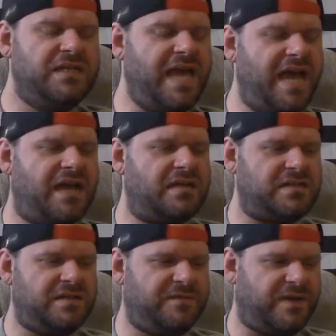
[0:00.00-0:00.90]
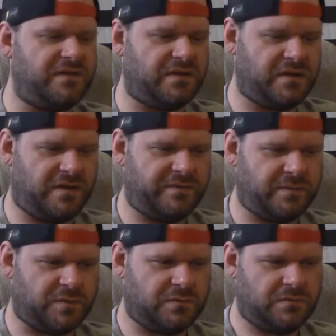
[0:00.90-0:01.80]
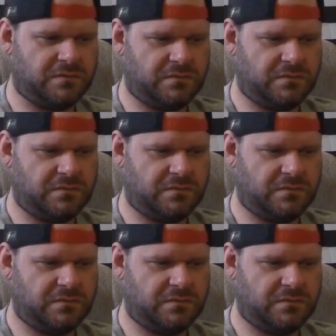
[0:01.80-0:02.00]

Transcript: yeah, she felt uncomfortable,